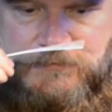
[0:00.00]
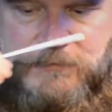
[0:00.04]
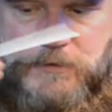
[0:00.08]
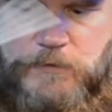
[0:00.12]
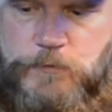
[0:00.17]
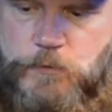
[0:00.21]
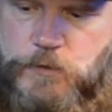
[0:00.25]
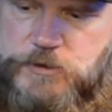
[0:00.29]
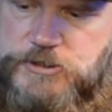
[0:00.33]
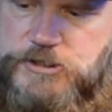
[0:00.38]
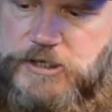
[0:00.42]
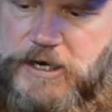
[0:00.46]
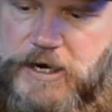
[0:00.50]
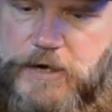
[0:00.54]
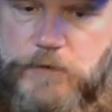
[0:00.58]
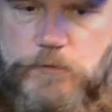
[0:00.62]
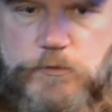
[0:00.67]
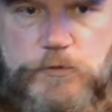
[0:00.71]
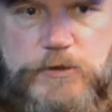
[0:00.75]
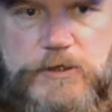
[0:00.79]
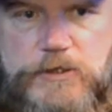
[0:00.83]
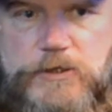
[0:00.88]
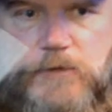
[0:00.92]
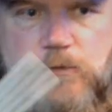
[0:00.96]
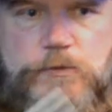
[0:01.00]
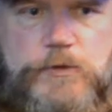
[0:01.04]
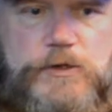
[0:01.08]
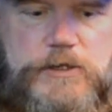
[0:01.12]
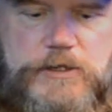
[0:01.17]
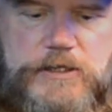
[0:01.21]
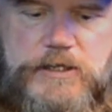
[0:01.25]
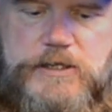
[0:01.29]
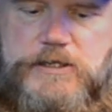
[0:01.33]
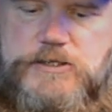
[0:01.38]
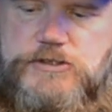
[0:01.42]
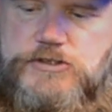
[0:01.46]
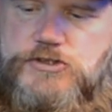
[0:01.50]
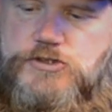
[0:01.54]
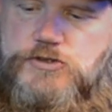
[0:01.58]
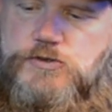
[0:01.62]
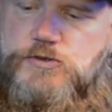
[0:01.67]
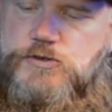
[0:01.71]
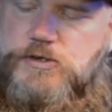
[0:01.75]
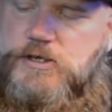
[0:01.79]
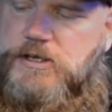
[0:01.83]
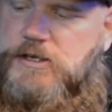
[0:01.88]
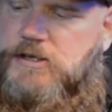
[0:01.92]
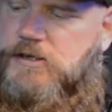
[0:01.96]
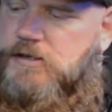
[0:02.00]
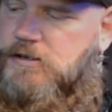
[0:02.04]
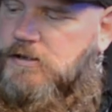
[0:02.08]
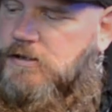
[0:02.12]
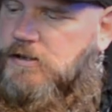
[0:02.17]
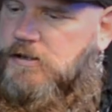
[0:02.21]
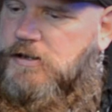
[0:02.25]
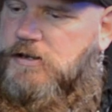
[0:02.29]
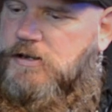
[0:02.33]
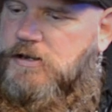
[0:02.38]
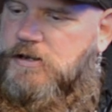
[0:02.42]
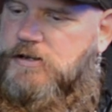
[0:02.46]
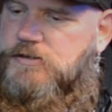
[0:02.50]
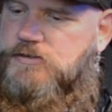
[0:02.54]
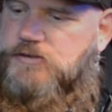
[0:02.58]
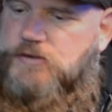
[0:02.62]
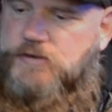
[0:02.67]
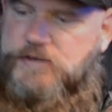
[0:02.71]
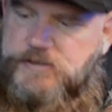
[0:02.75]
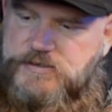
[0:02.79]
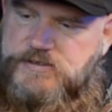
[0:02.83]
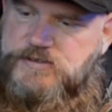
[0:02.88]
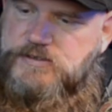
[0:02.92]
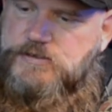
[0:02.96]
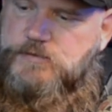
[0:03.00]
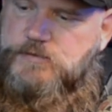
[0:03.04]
which I really, really enjoy. So this is